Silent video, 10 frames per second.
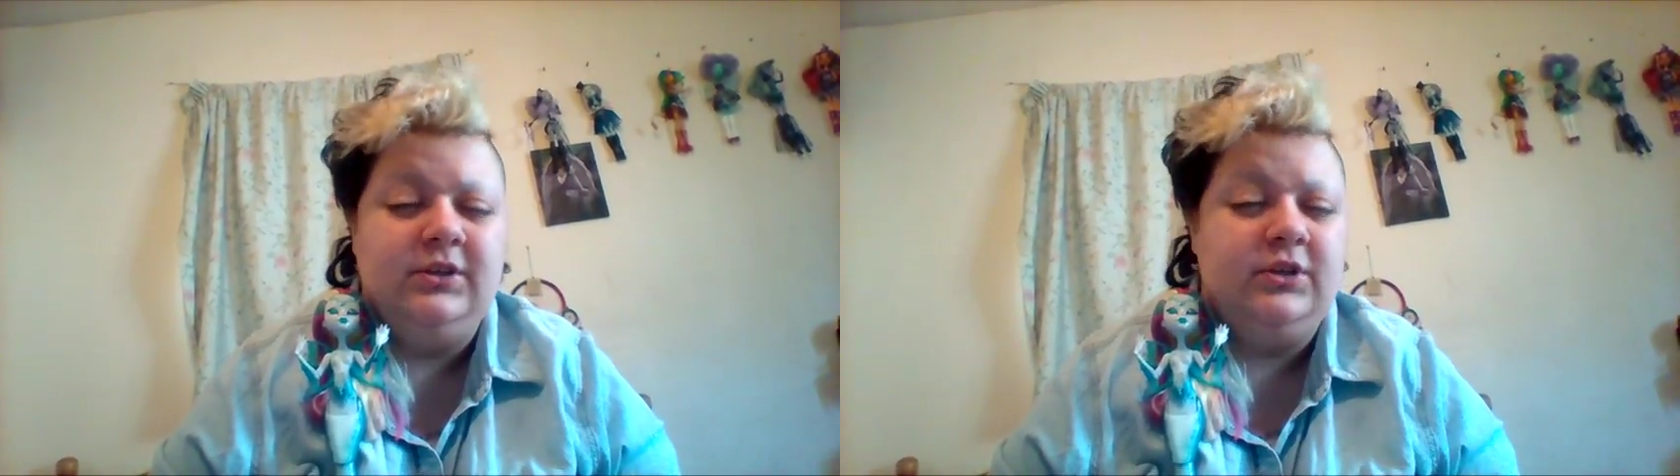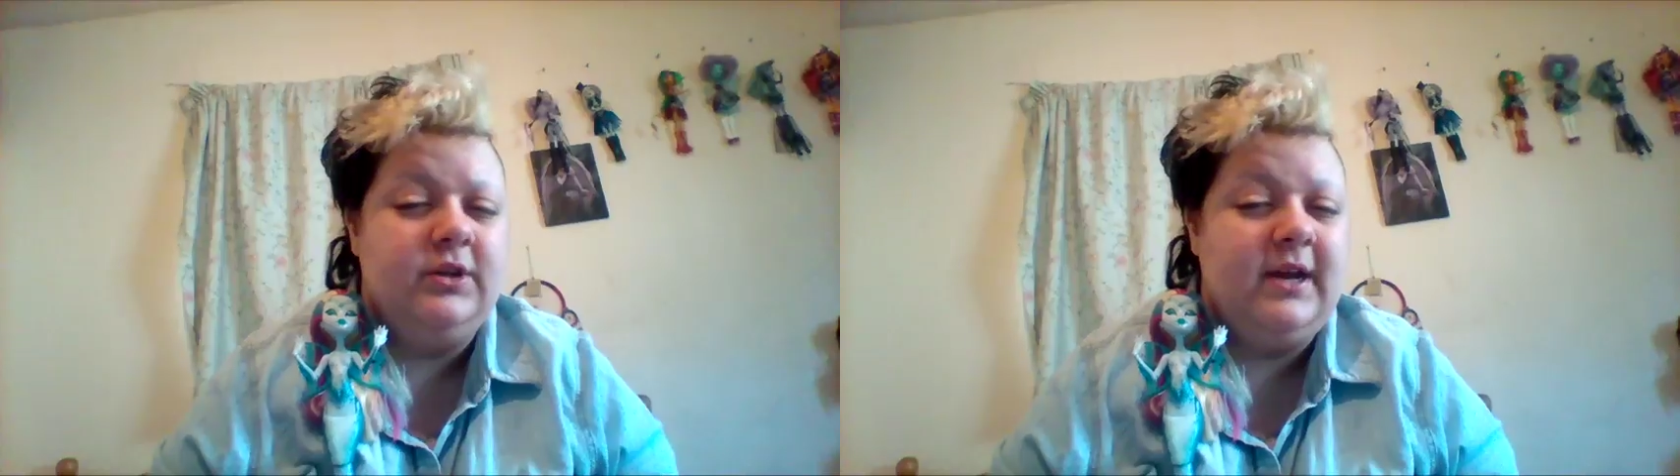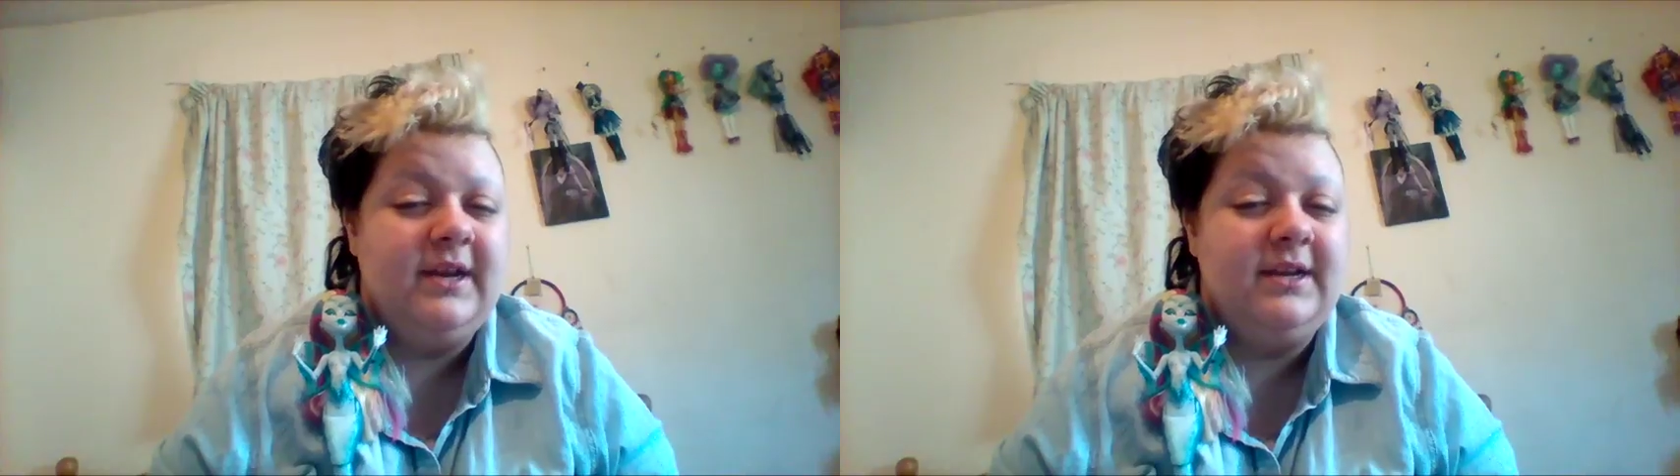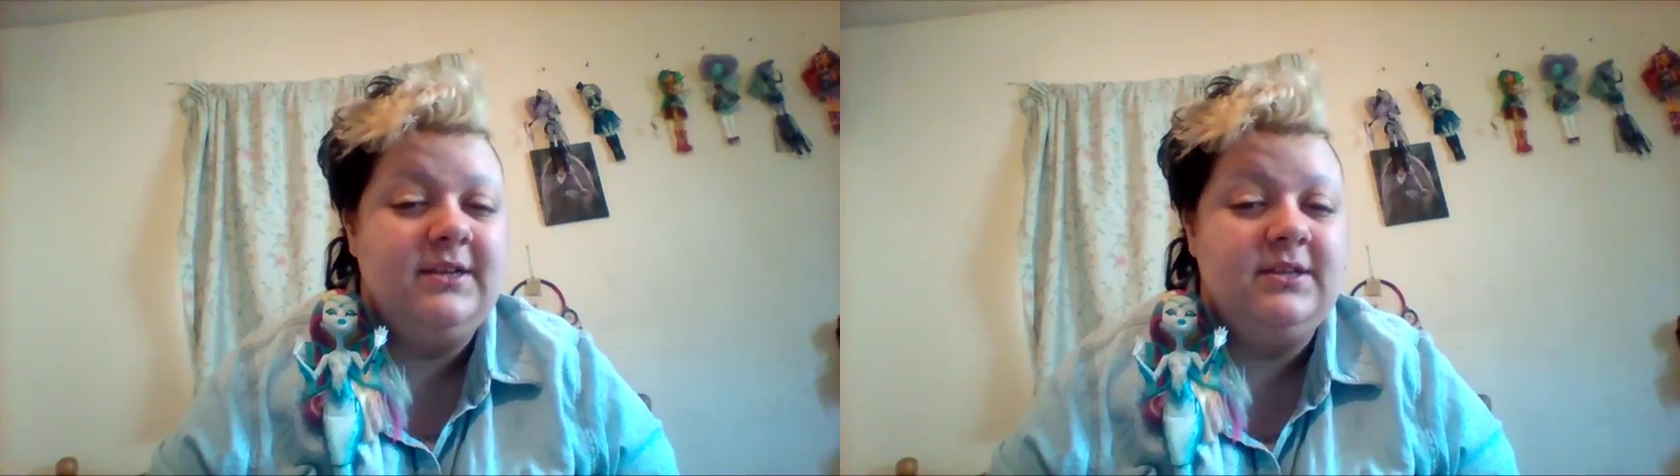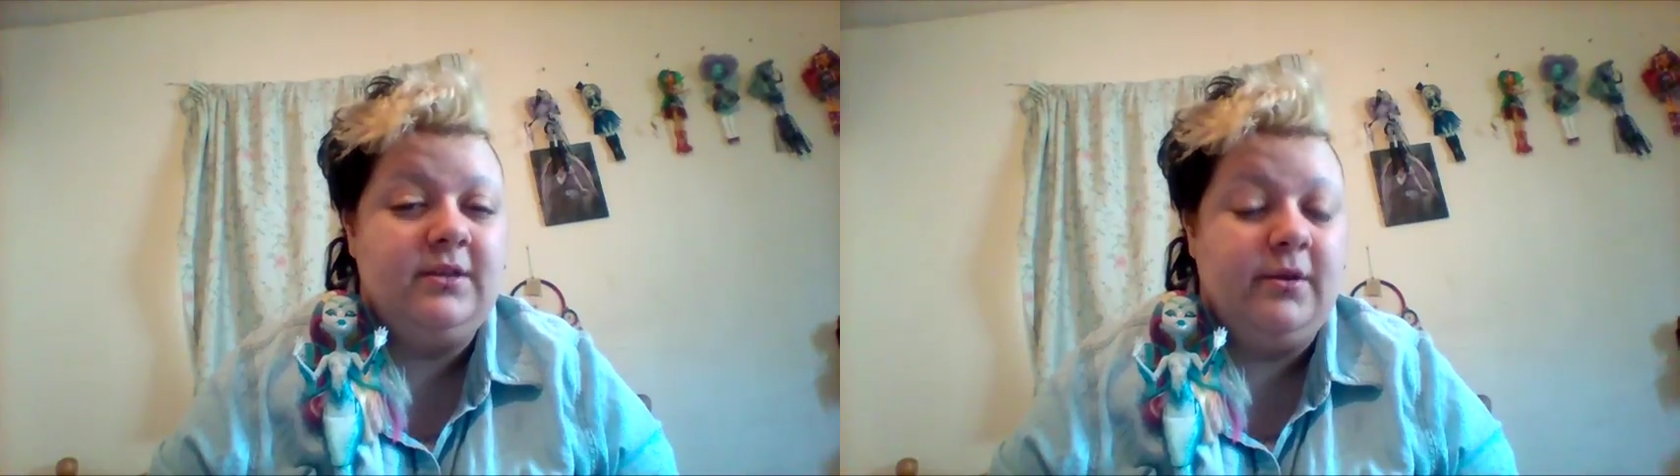two
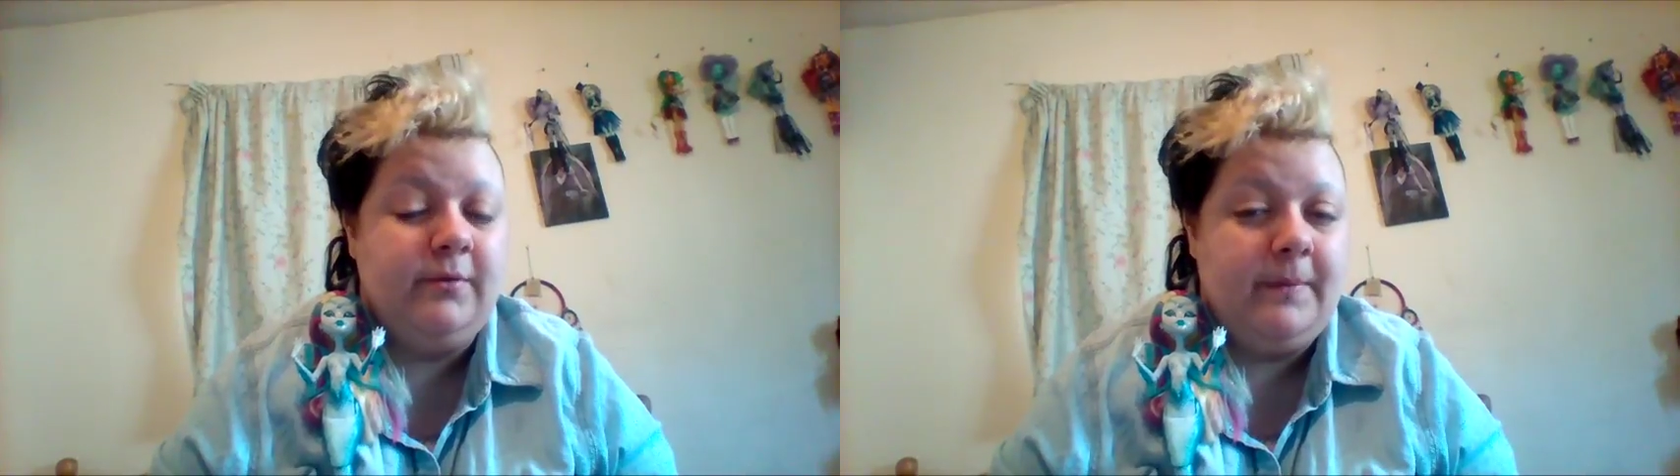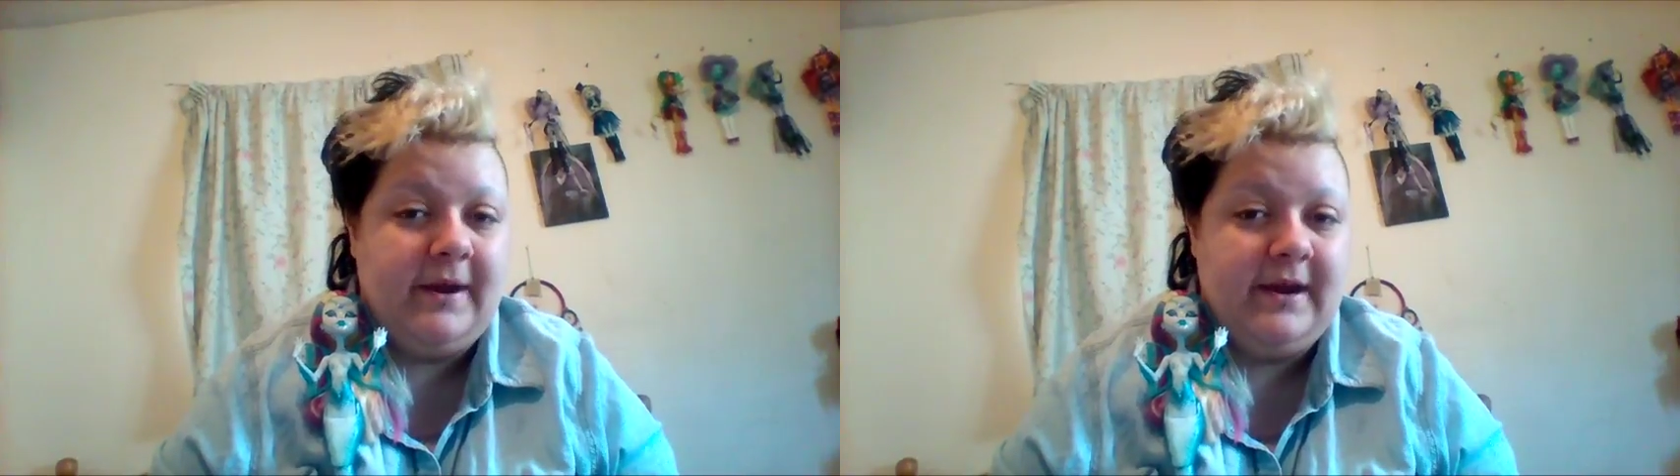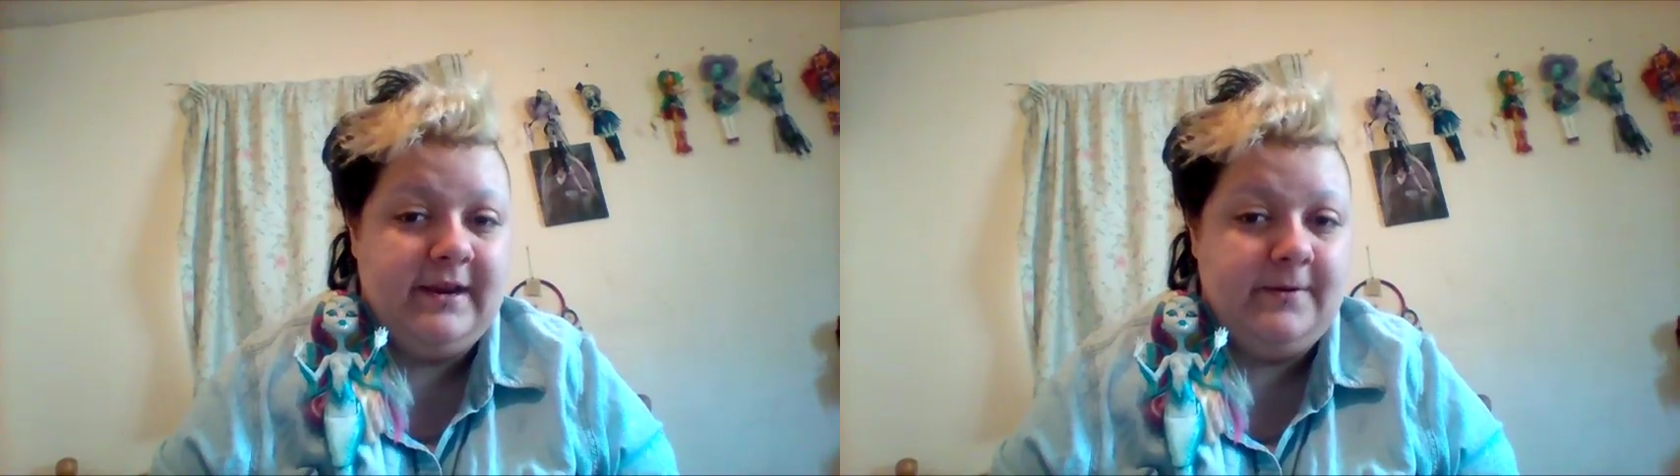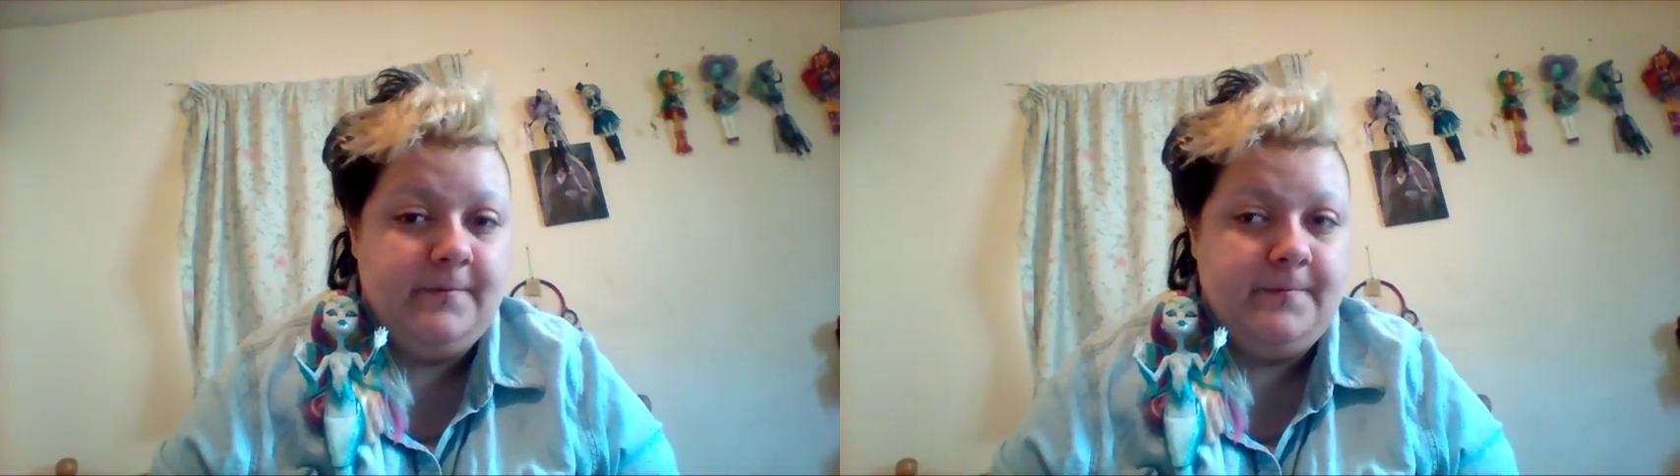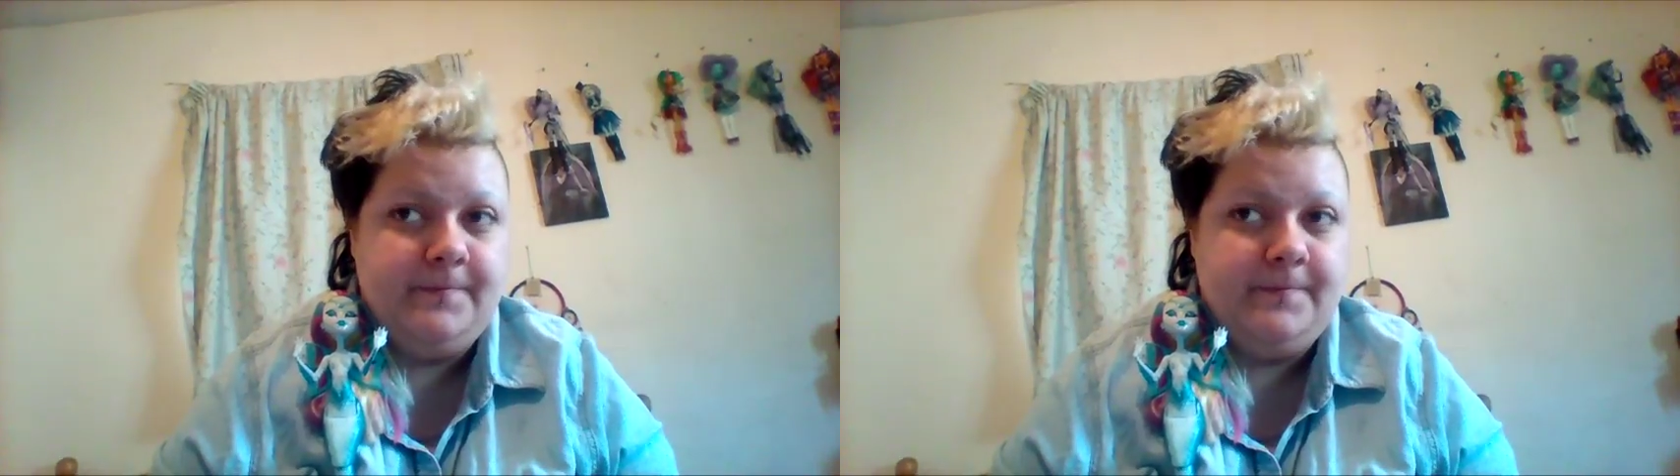days to repaint